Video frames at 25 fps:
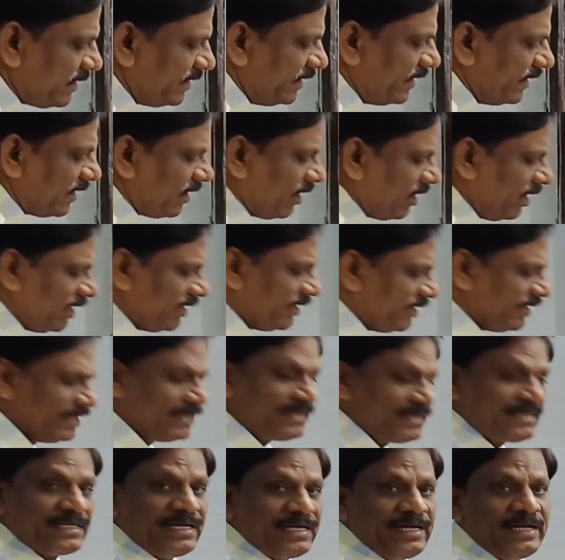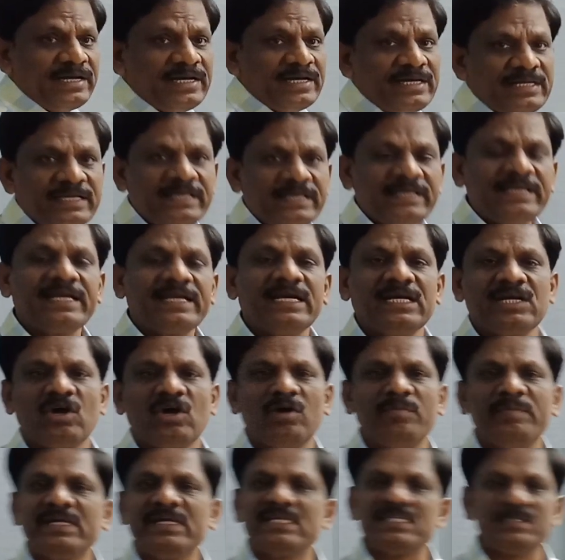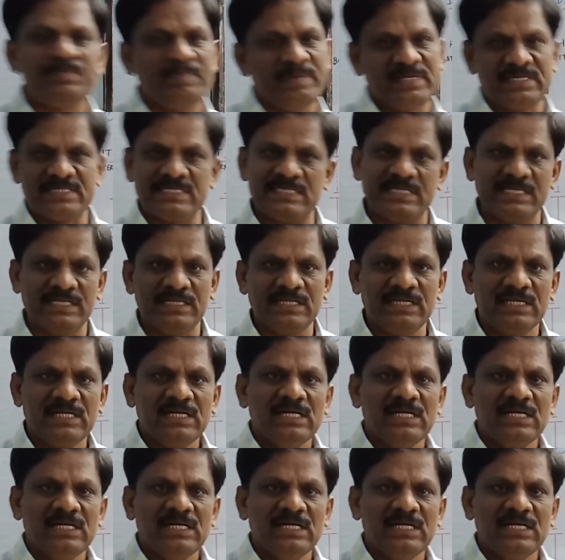He called as interatomic spacing.